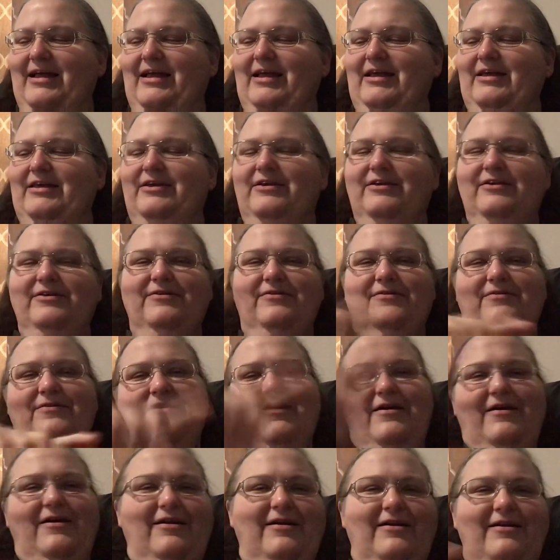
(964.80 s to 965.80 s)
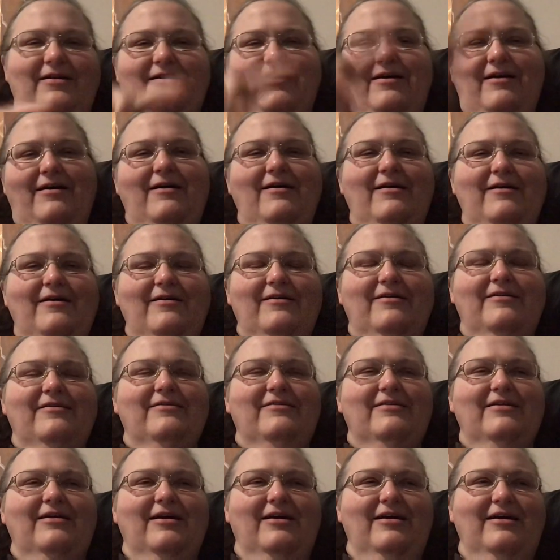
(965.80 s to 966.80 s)
you are all
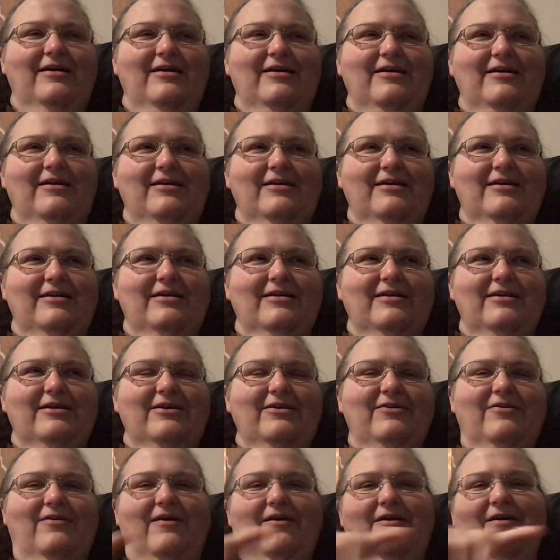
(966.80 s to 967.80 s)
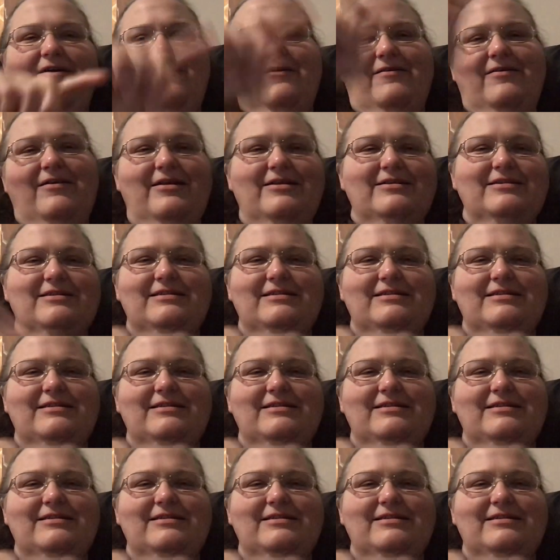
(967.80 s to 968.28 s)
on